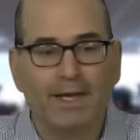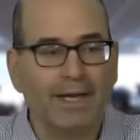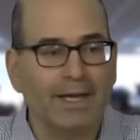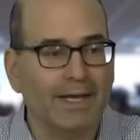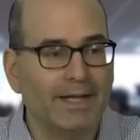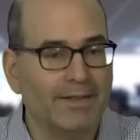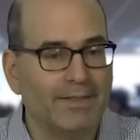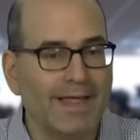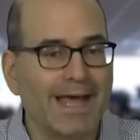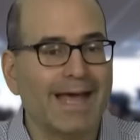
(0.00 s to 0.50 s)

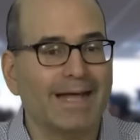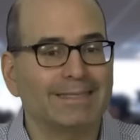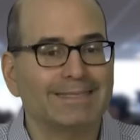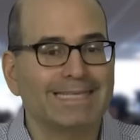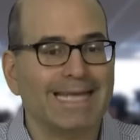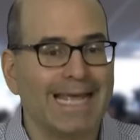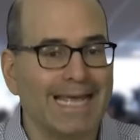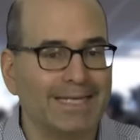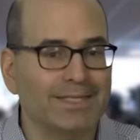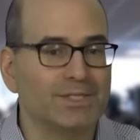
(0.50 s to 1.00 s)
And
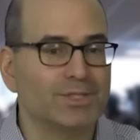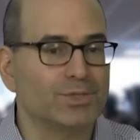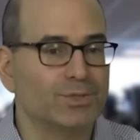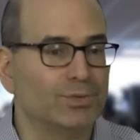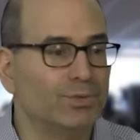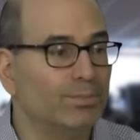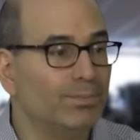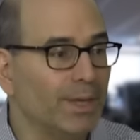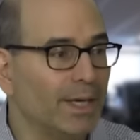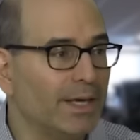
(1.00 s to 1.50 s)
that tends
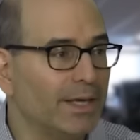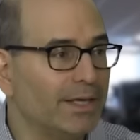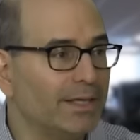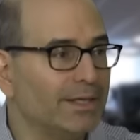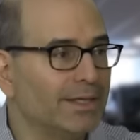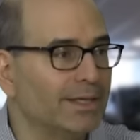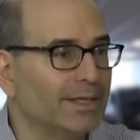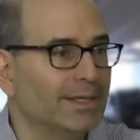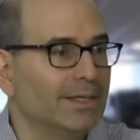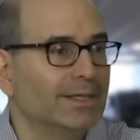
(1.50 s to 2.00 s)
to
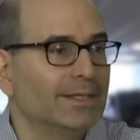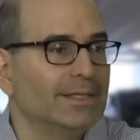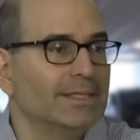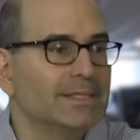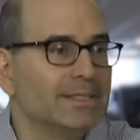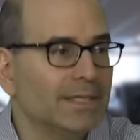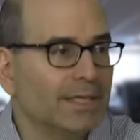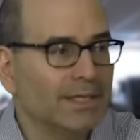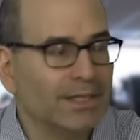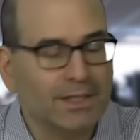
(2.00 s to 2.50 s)
be
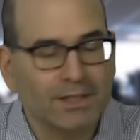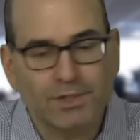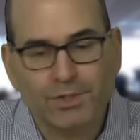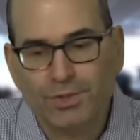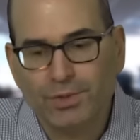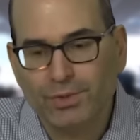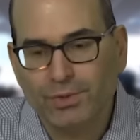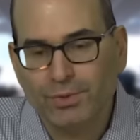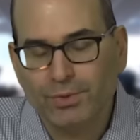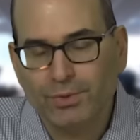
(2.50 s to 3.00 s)
sticking
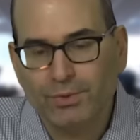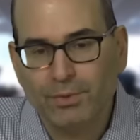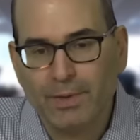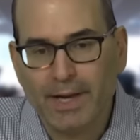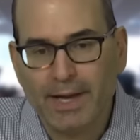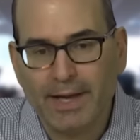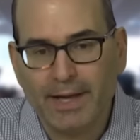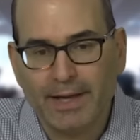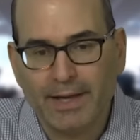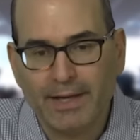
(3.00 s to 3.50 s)
to
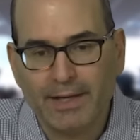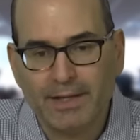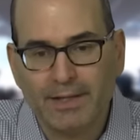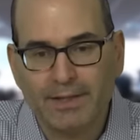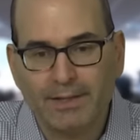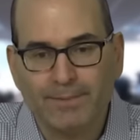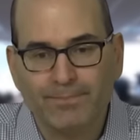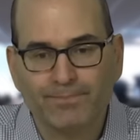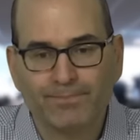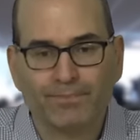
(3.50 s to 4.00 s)

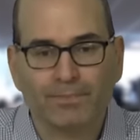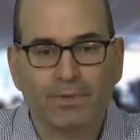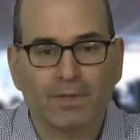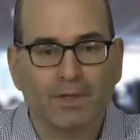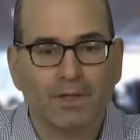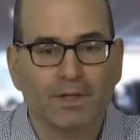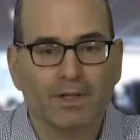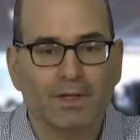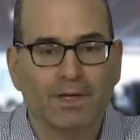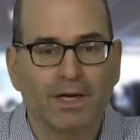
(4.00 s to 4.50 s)
a,
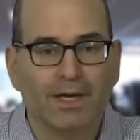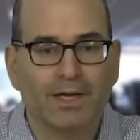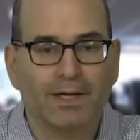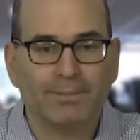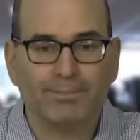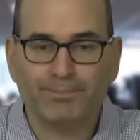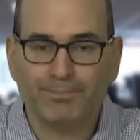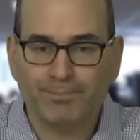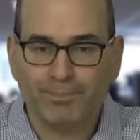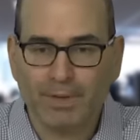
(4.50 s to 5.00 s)

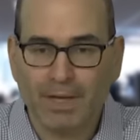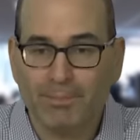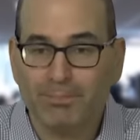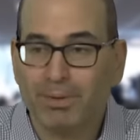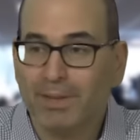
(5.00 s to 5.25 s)
uh, a